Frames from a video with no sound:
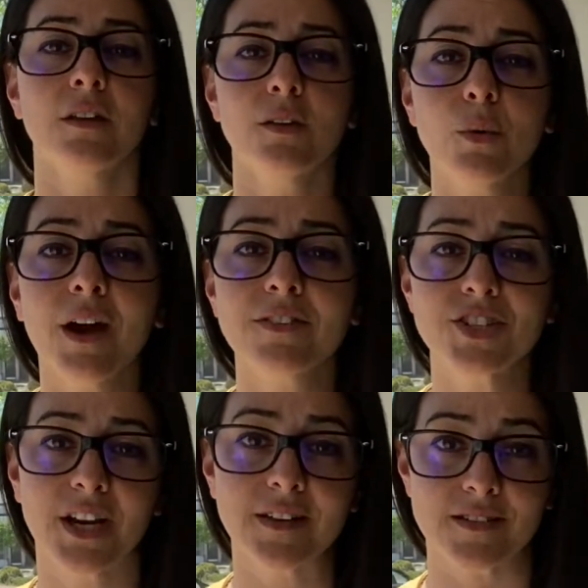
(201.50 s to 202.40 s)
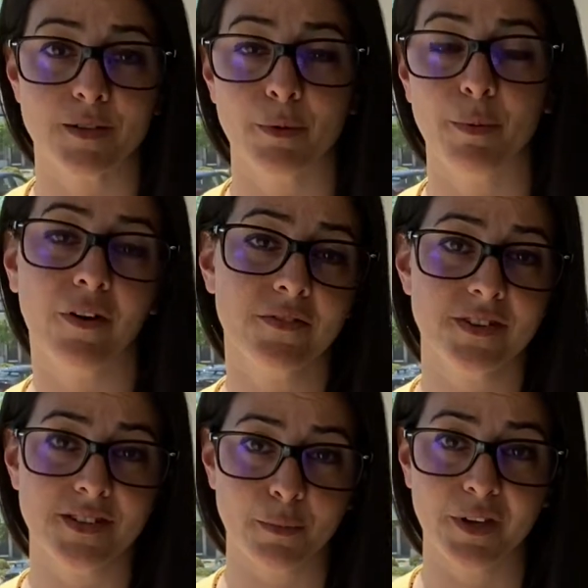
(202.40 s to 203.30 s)
You have a chance to be part of
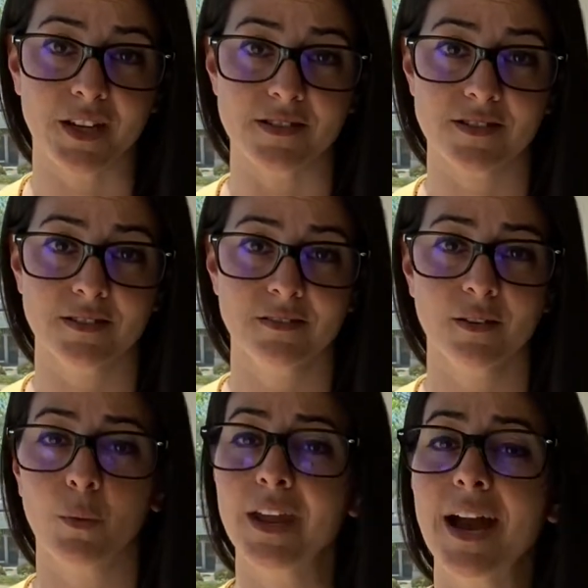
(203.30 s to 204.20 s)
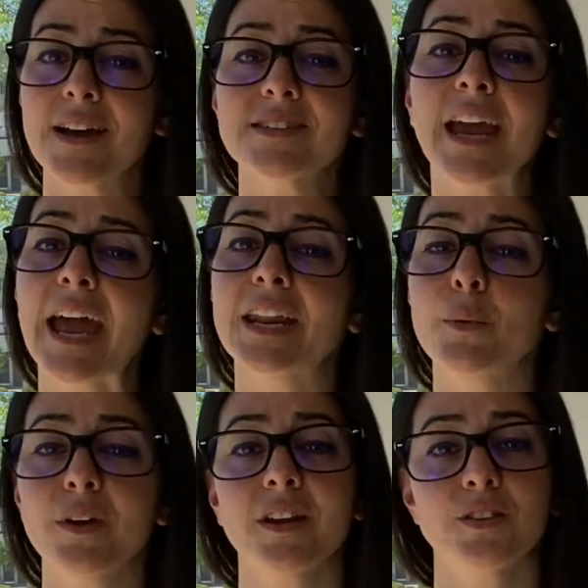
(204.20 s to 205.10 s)
these committees. We ask
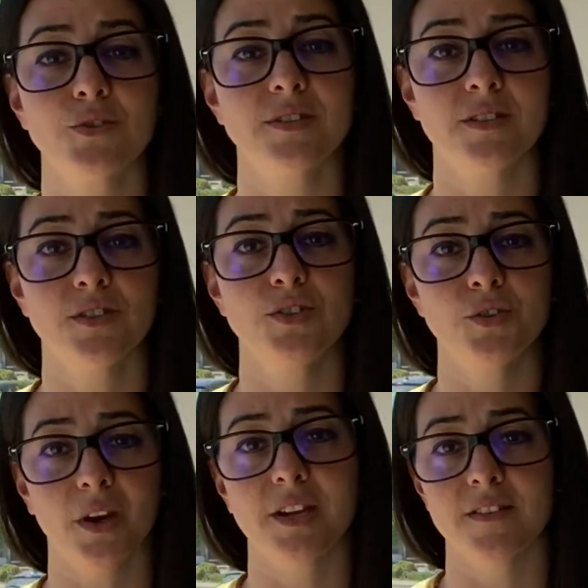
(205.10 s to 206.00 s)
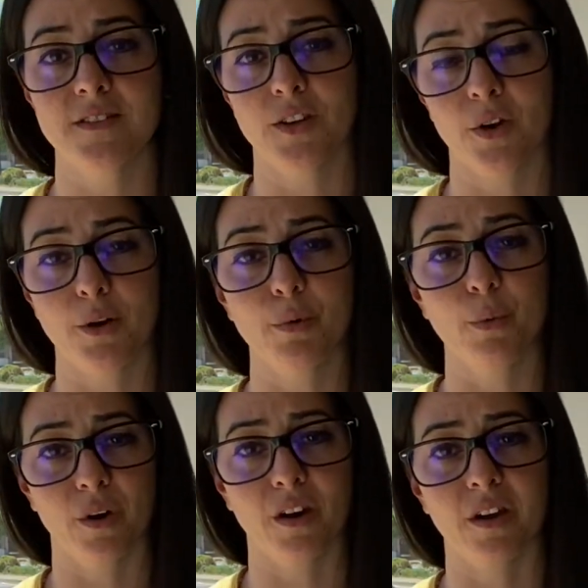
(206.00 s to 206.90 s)
anyone interested to join in this incredible
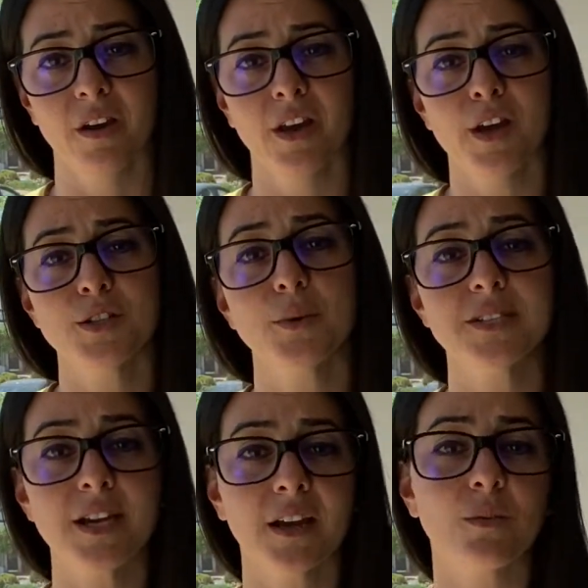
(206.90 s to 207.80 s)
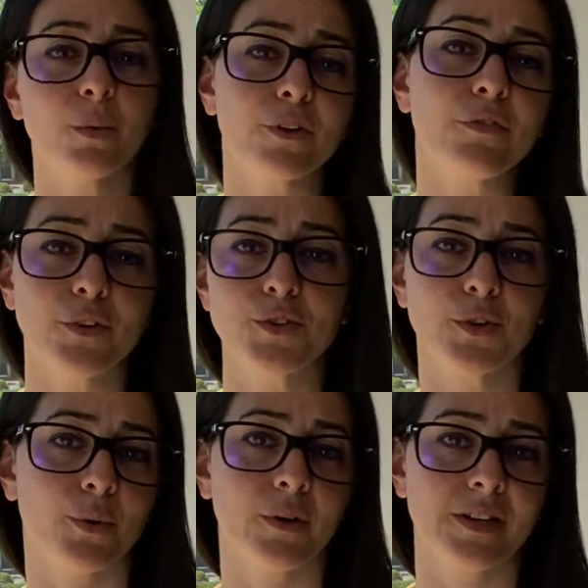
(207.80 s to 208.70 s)
work to attend one
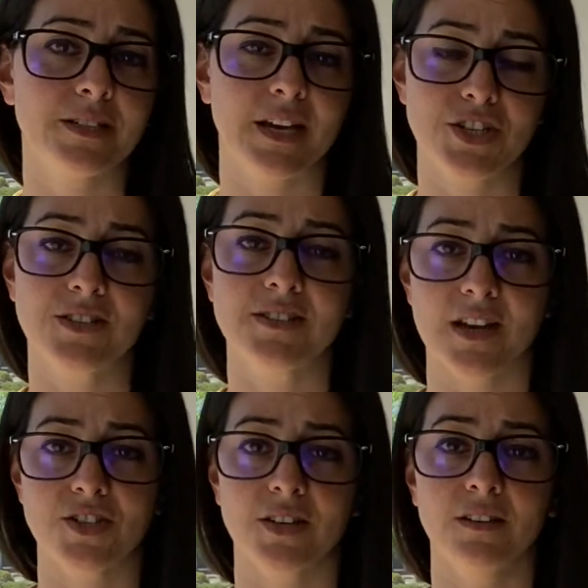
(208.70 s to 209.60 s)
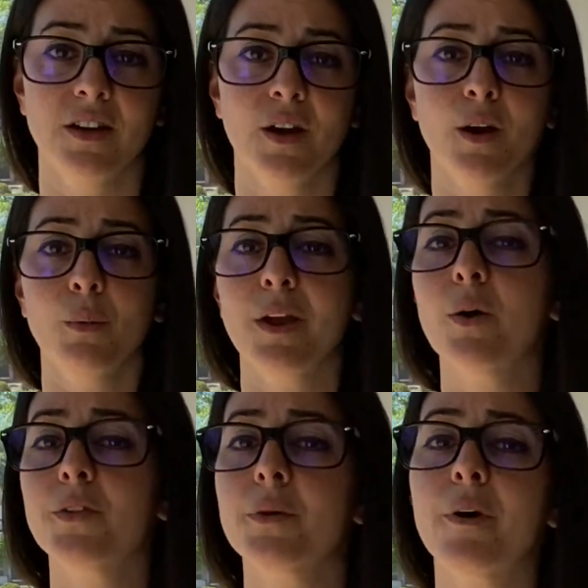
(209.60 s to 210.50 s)
future orientation session. We
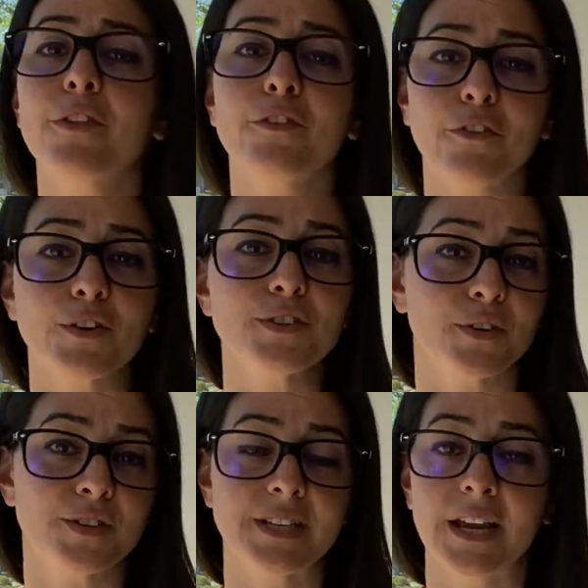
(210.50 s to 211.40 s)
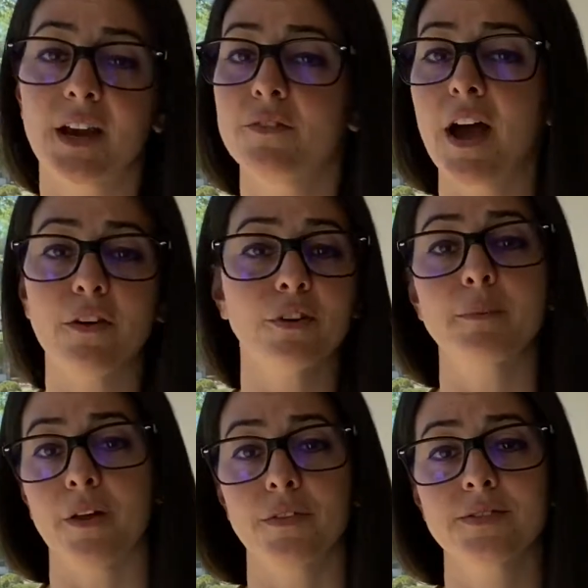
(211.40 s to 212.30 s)
hold them on the first Thursday of every
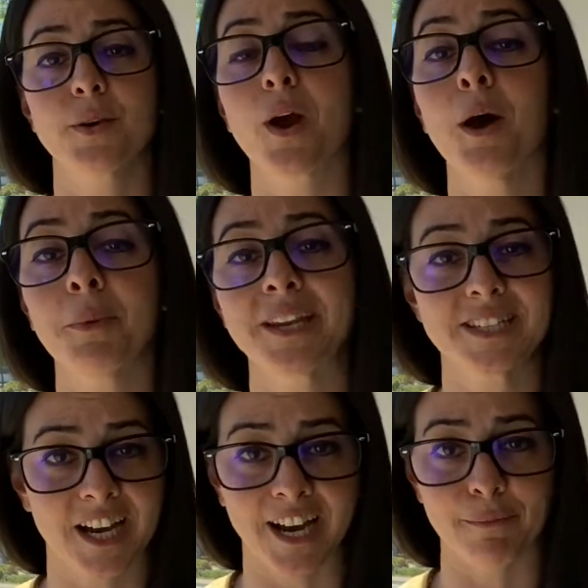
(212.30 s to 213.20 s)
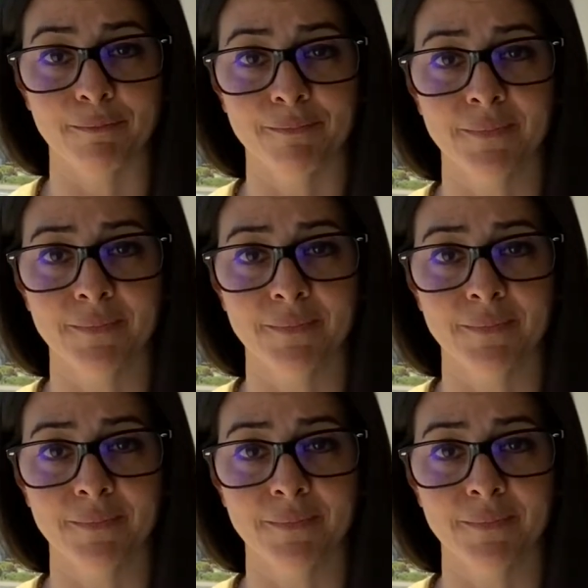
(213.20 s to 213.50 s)
month, so come anytime.